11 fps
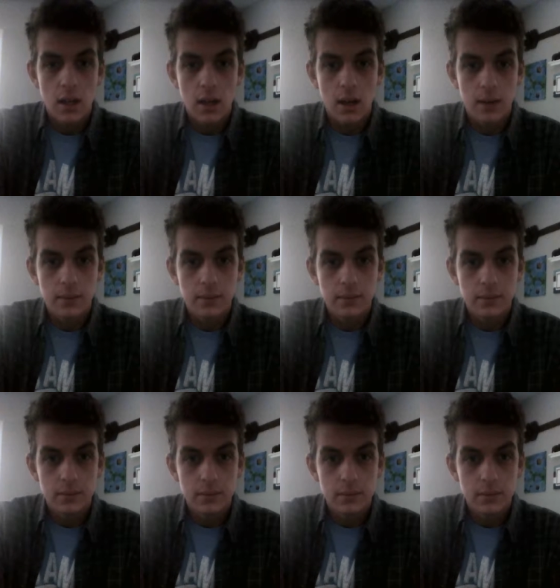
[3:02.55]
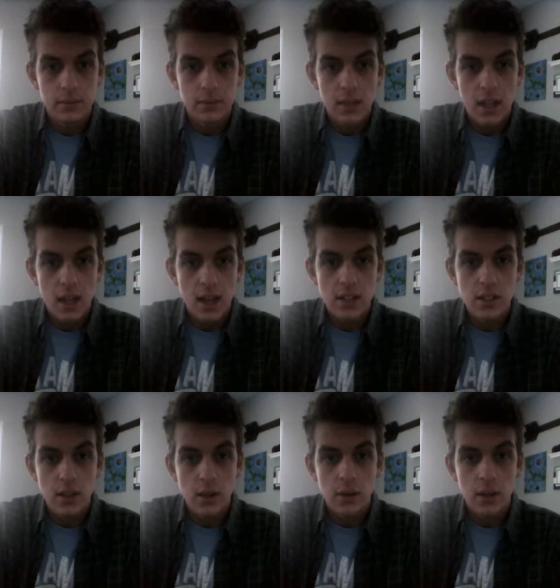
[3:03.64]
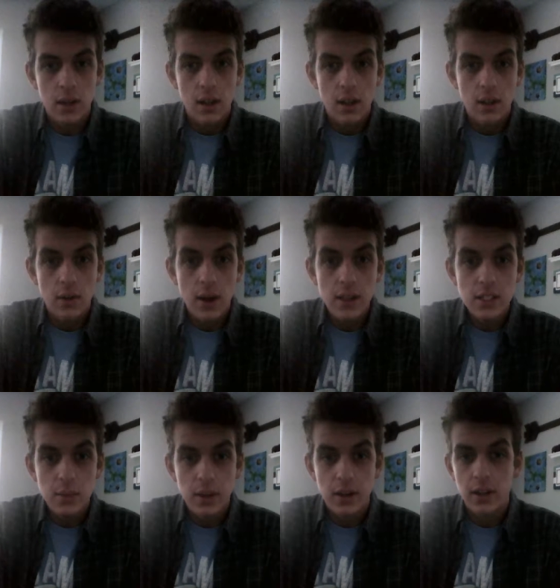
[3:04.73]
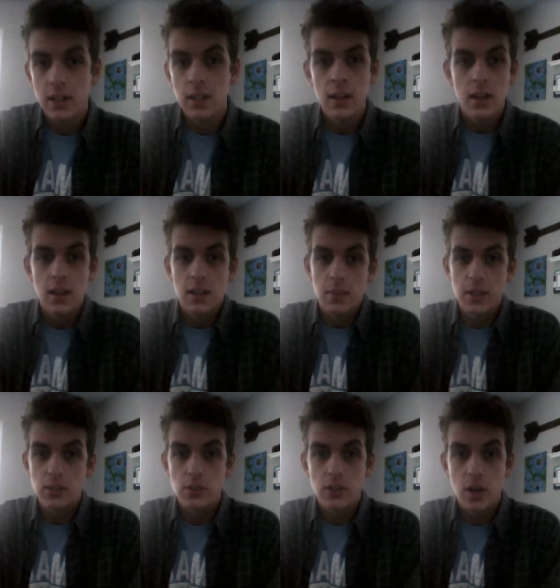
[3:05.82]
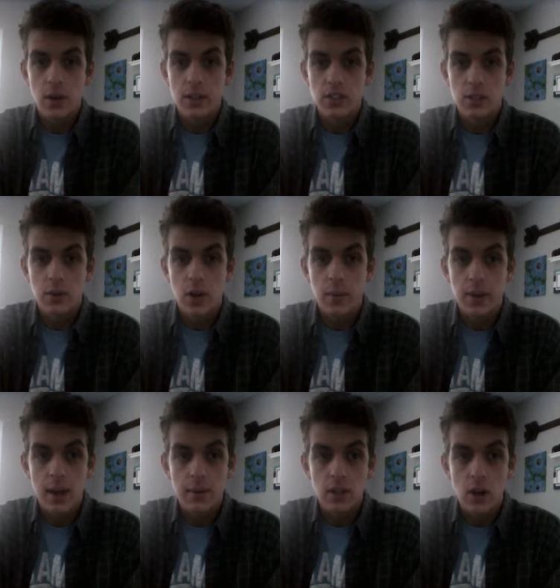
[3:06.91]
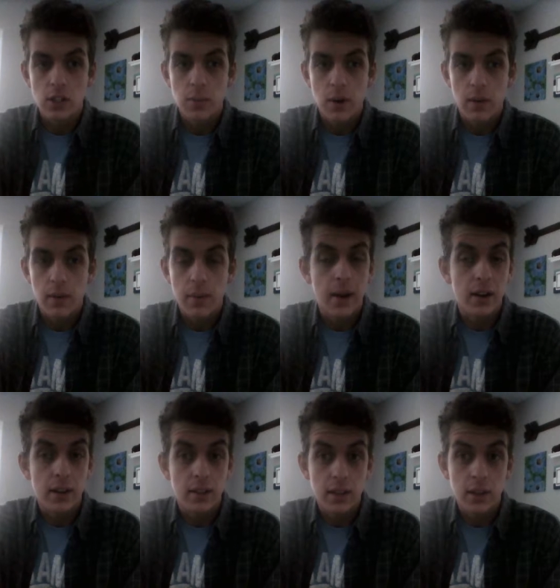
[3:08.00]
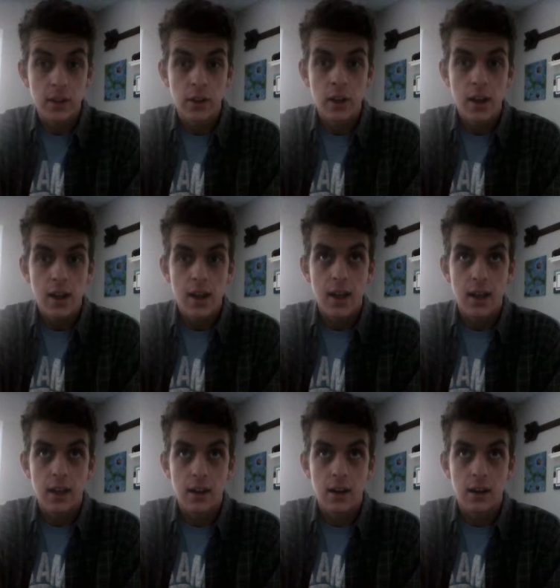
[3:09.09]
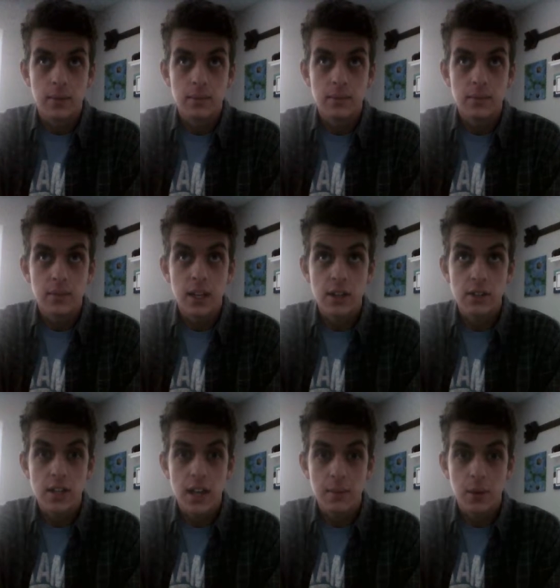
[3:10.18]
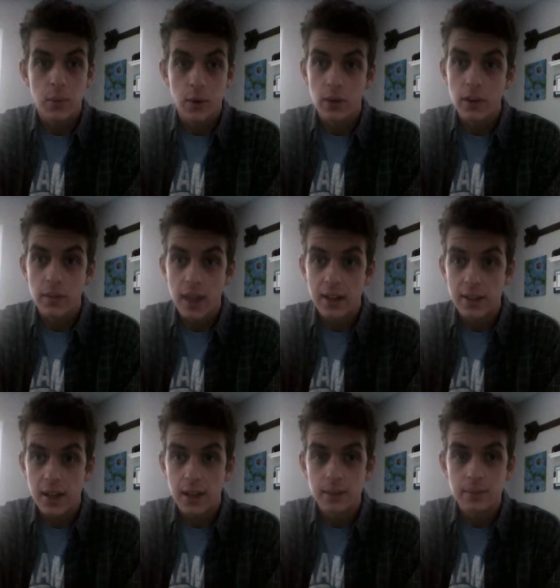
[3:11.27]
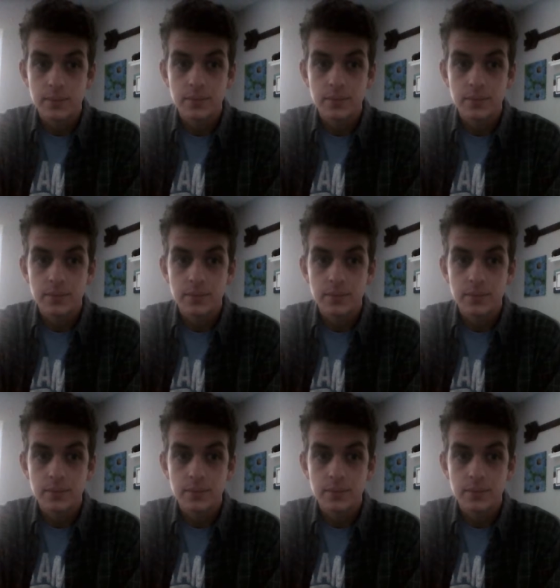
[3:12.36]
Um, and so throughout this period, the minstrel show and Jim Crow became a large part of the American theater and um, the entertainment world of that day.